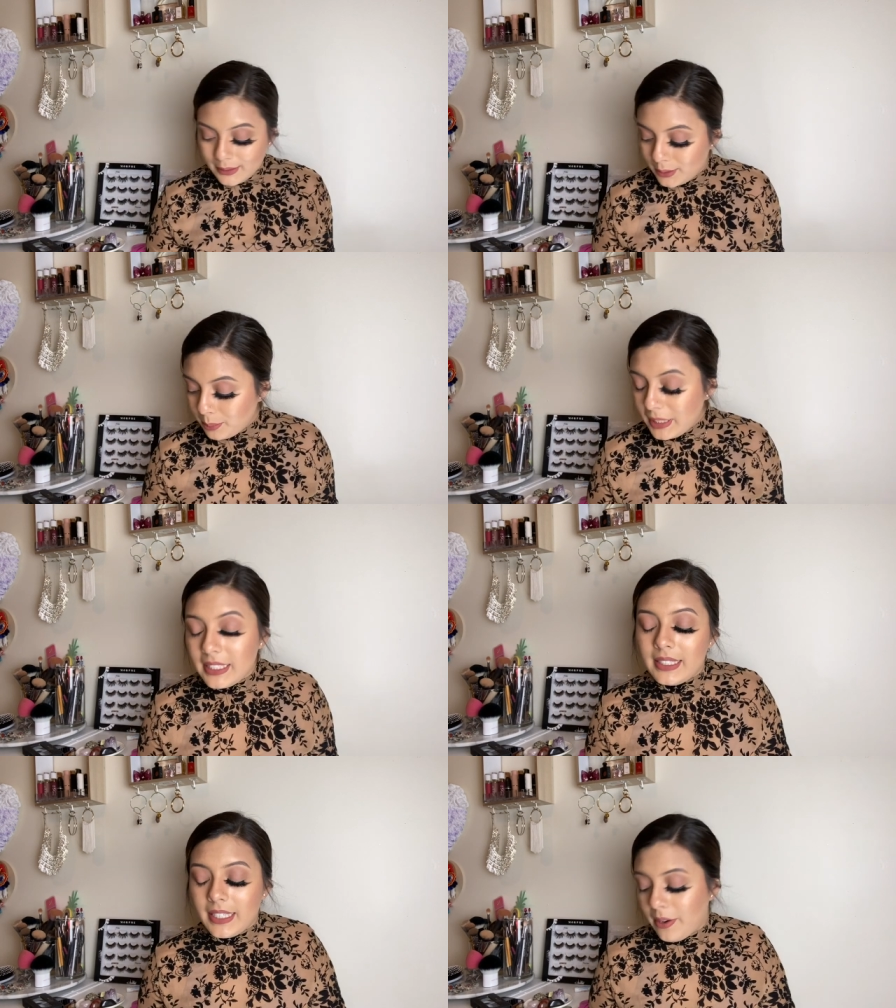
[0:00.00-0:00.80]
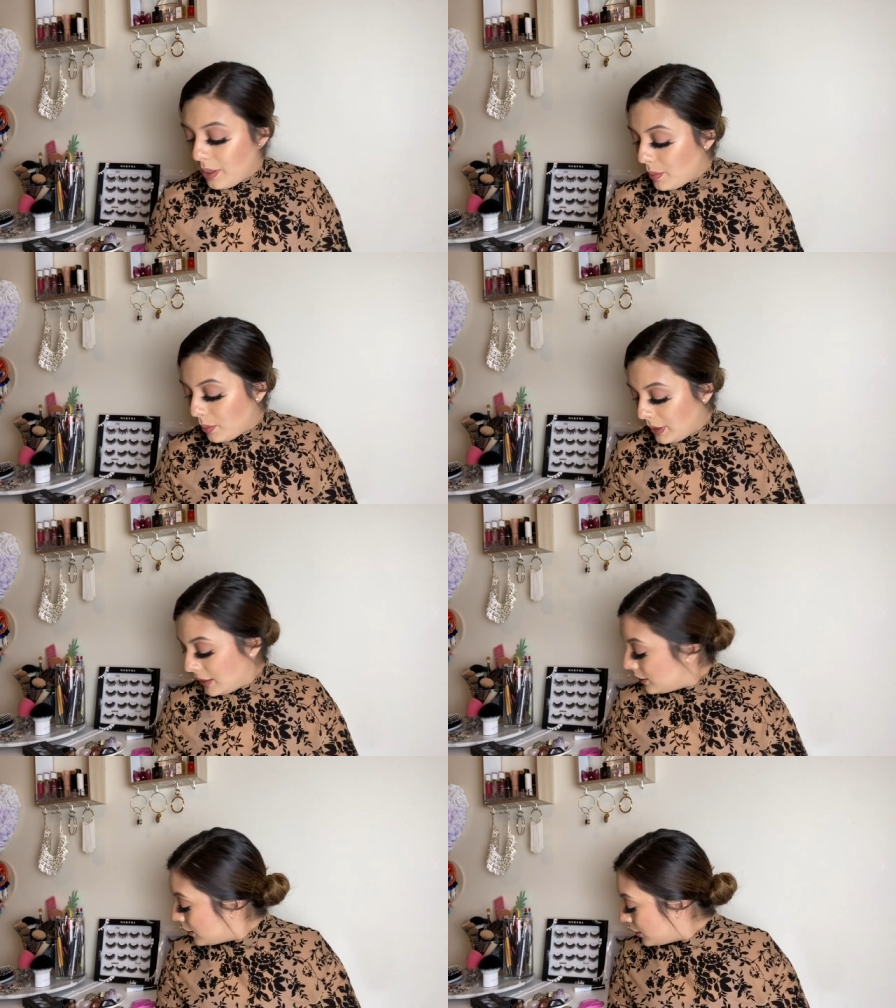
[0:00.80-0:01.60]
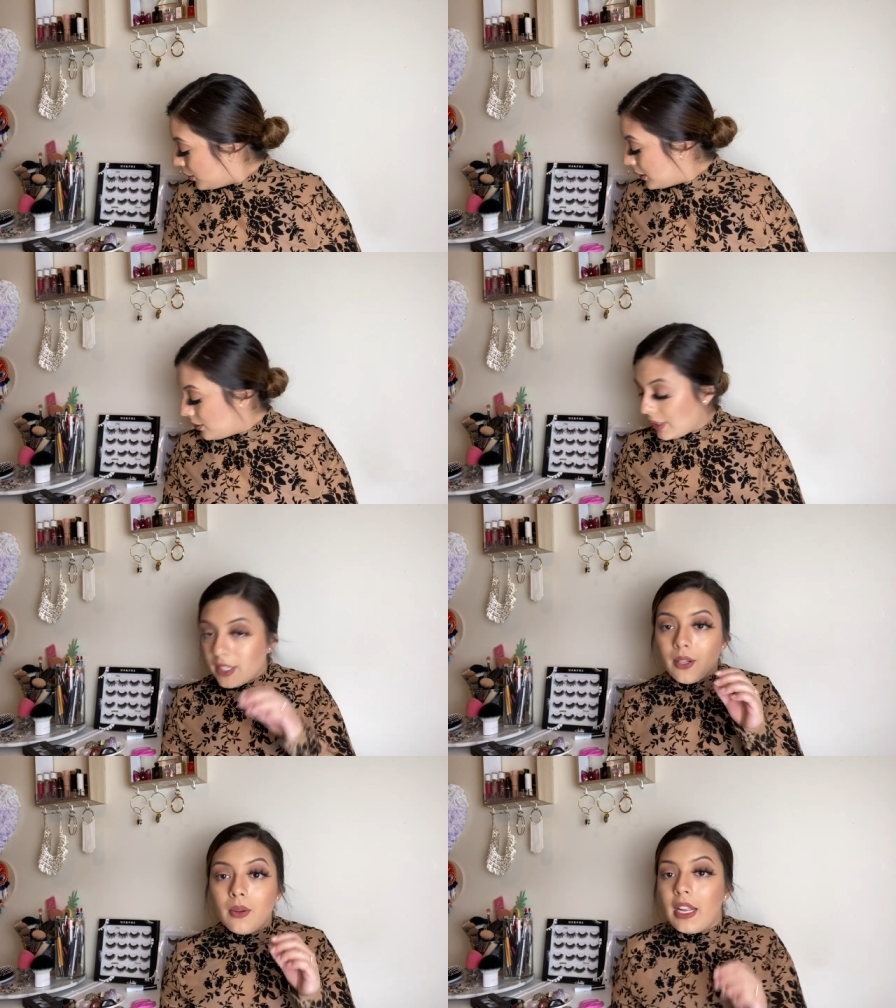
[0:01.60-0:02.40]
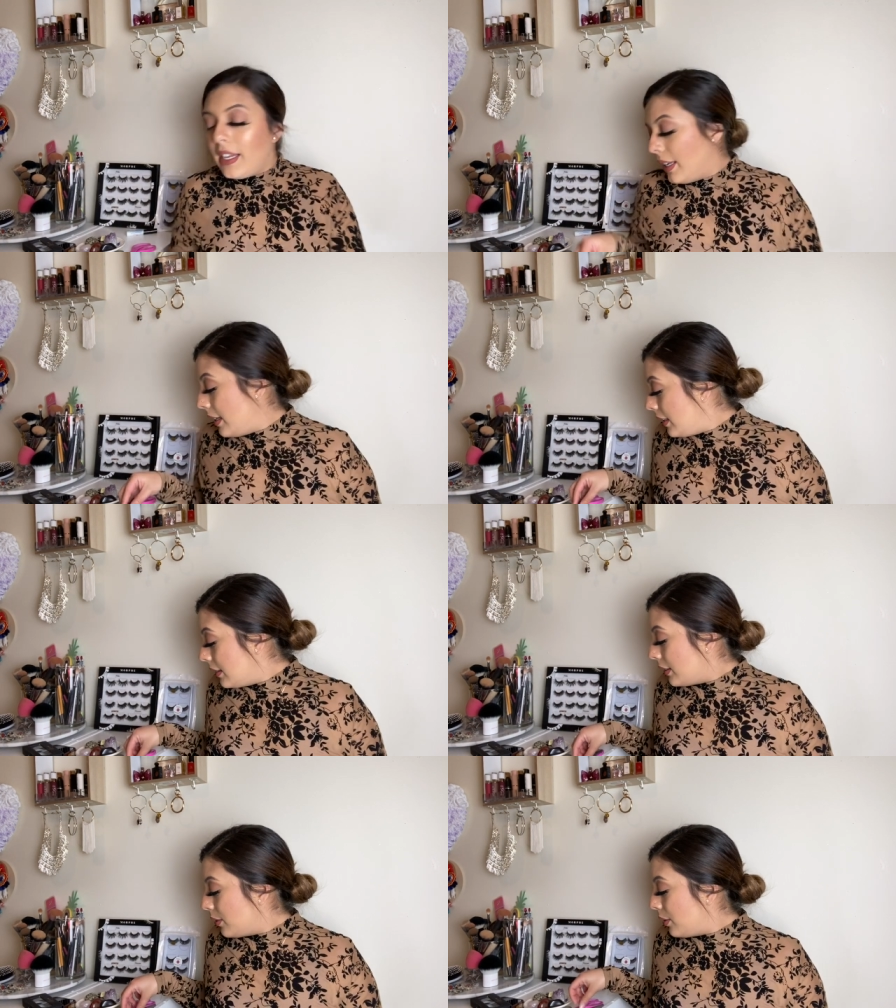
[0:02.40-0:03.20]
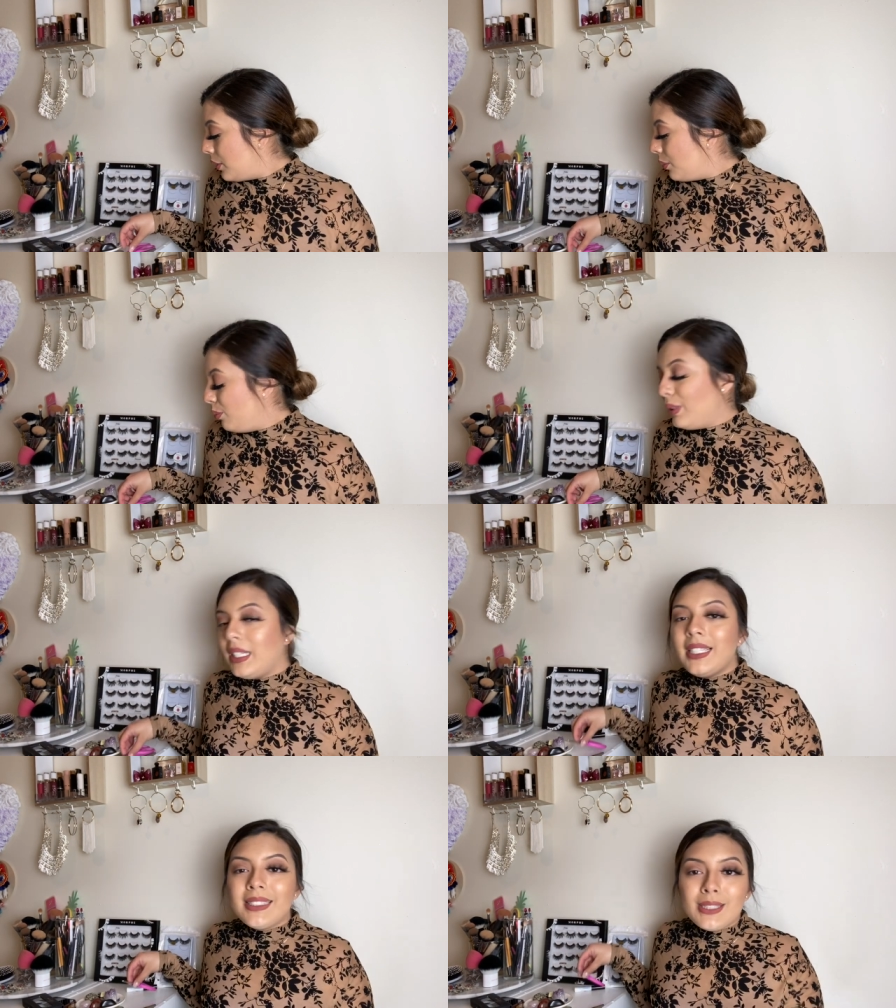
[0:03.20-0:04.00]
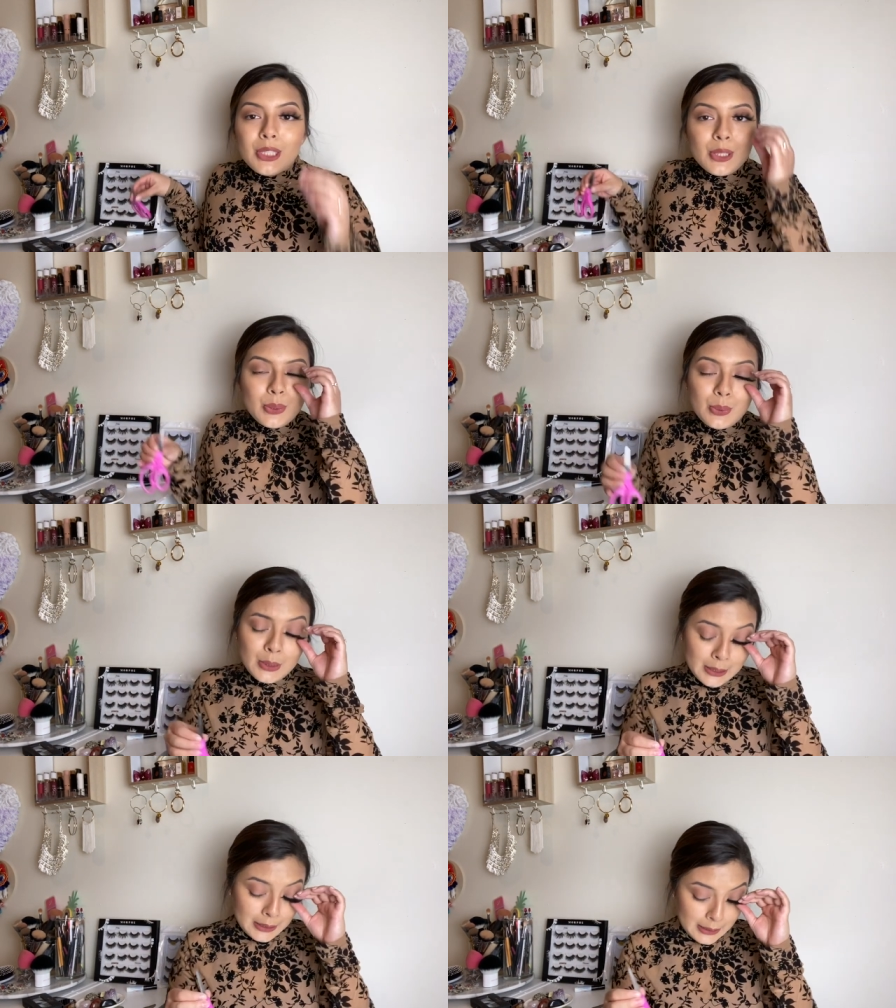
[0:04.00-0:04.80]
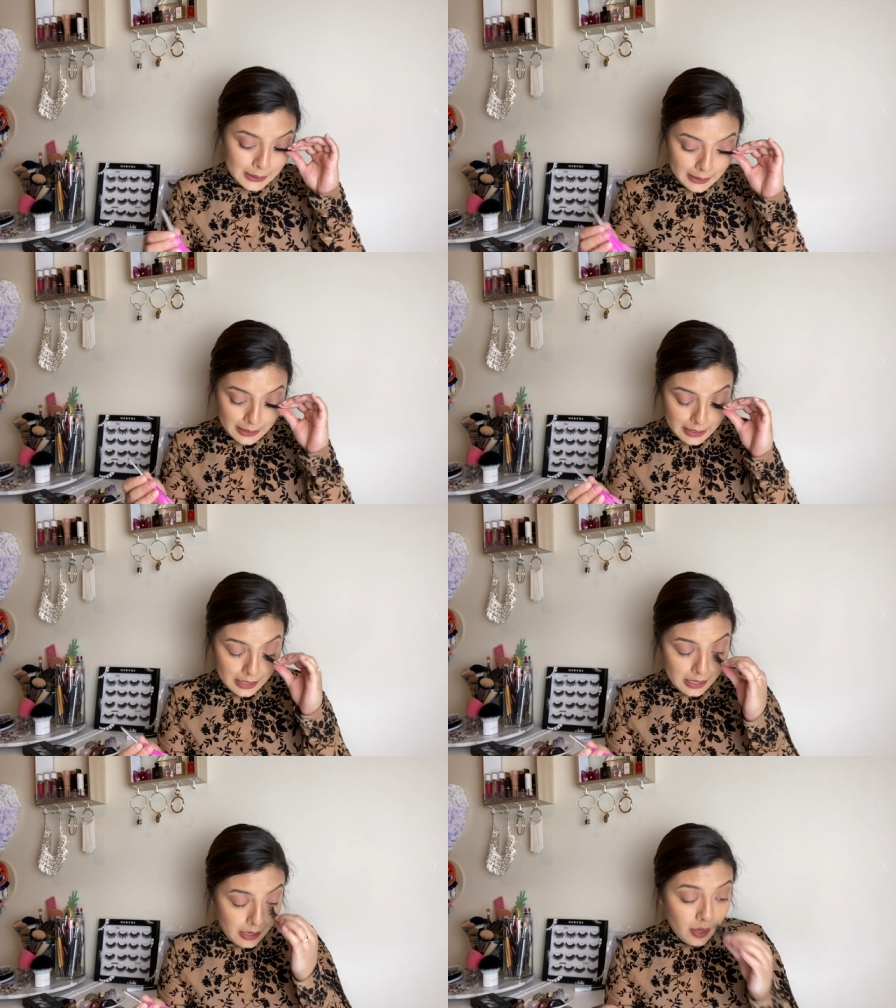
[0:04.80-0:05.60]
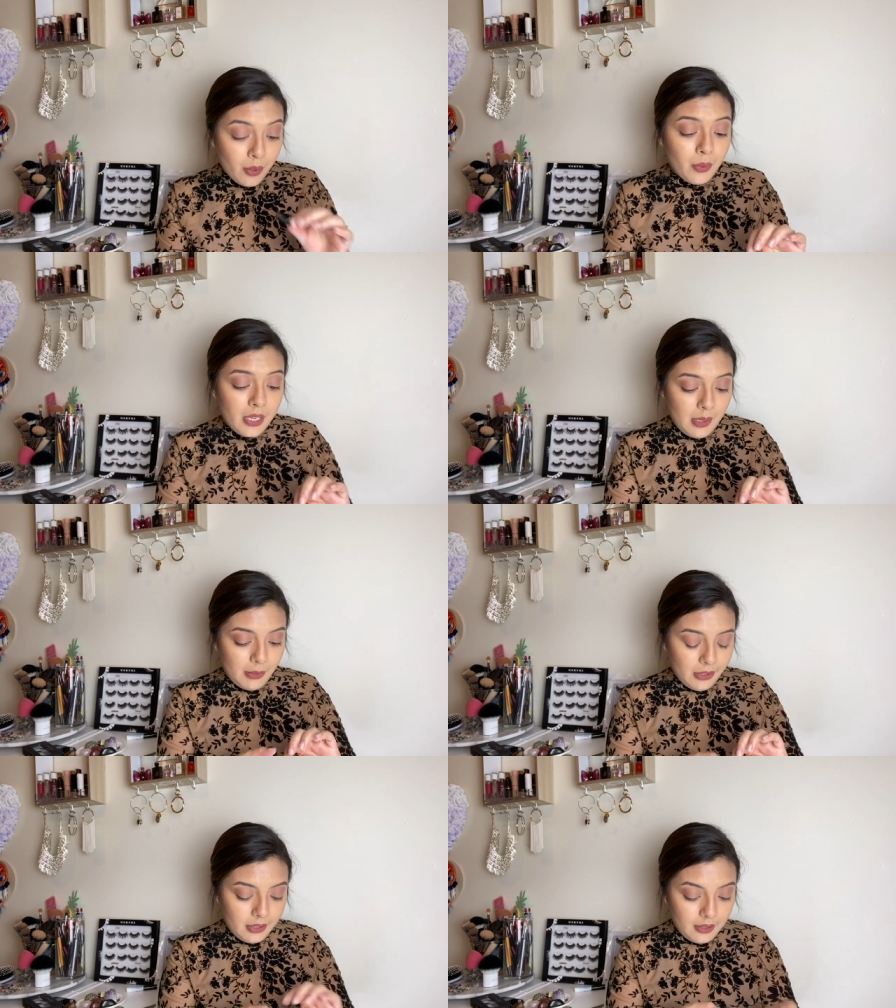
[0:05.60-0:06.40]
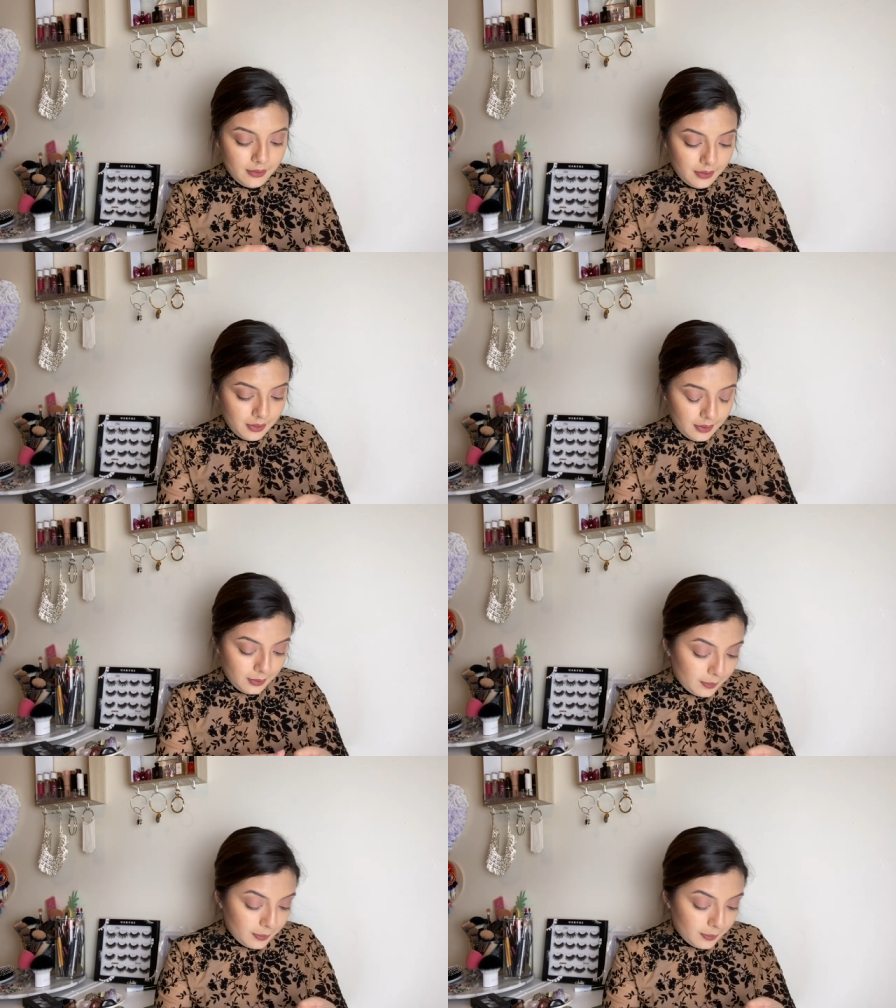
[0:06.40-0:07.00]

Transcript: too many scary moments through this video and we need to redeem ourselves.